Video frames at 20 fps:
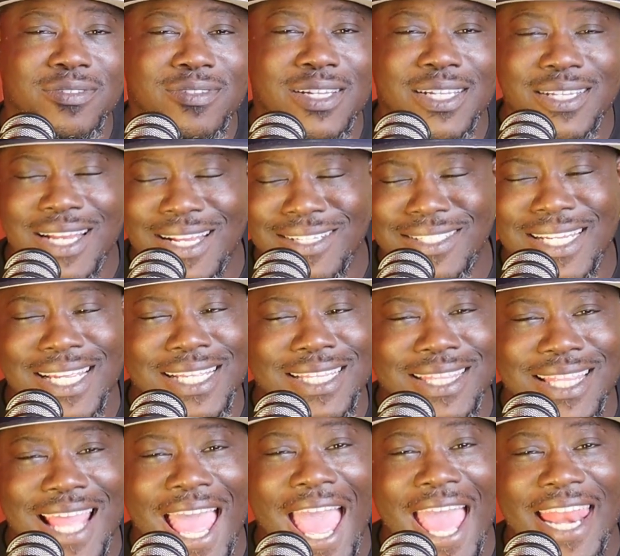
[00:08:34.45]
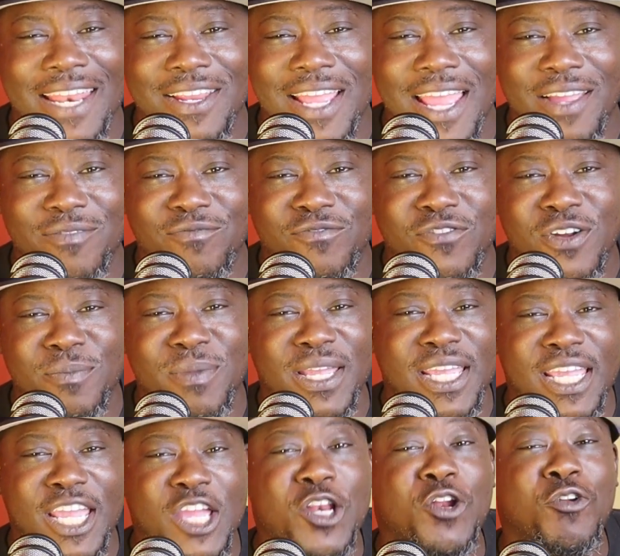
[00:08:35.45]
and I think that, from
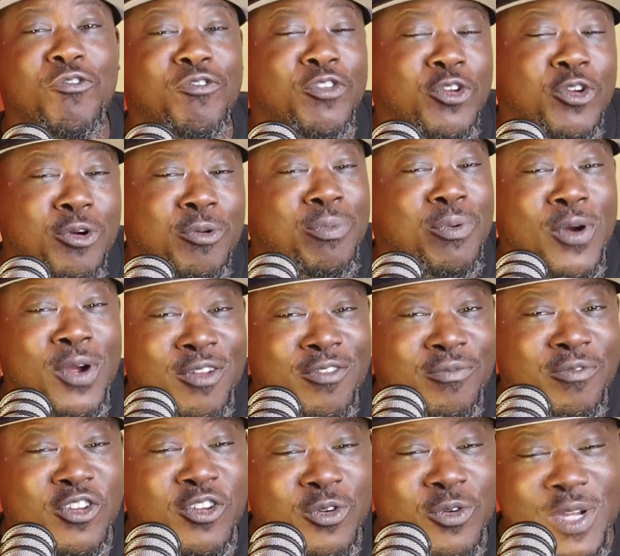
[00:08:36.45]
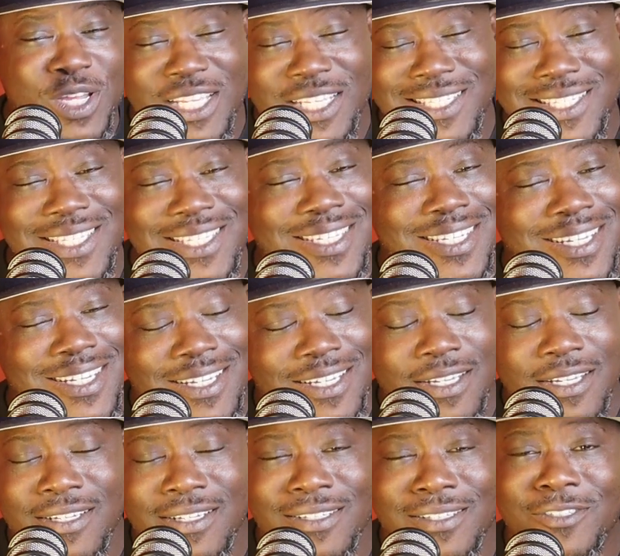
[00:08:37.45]
an interviewer point of view, is
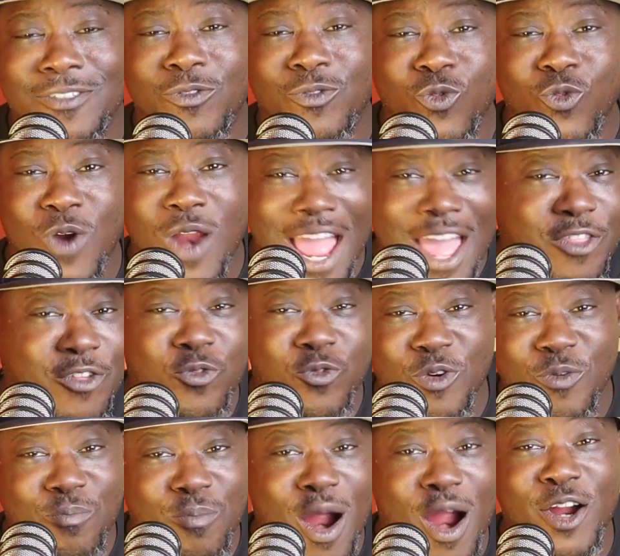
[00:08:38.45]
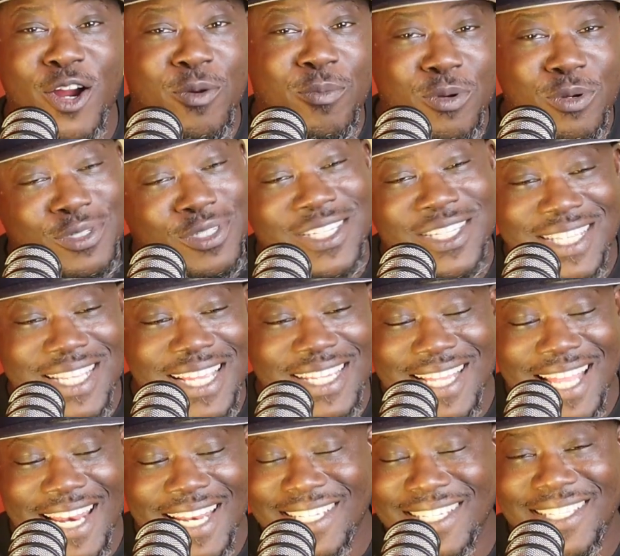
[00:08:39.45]
rather remarkable since that's
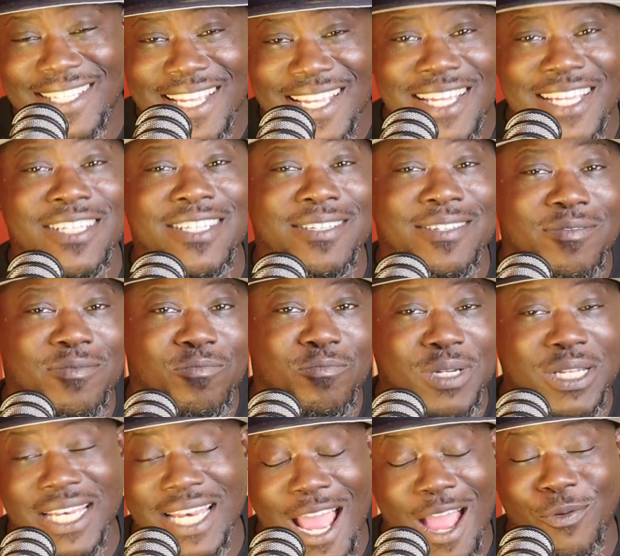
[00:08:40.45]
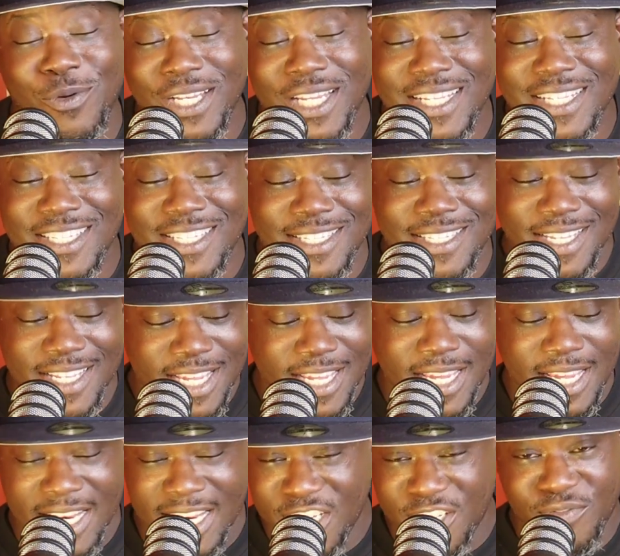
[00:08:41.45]
not his thing. But now it is his
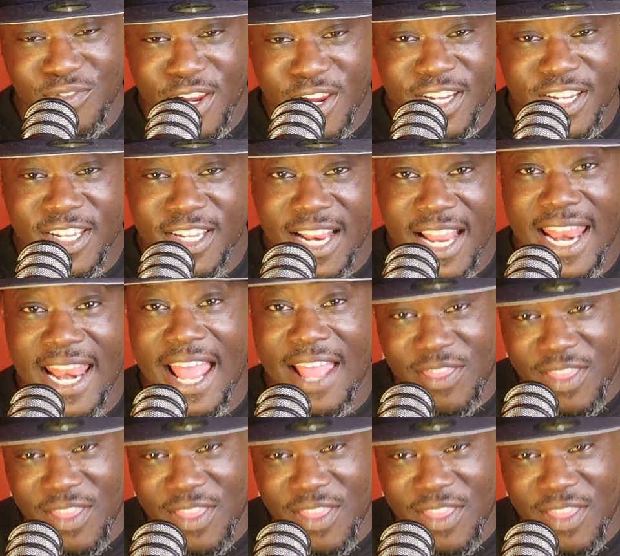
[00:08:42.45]
thing, and he's very good at it. I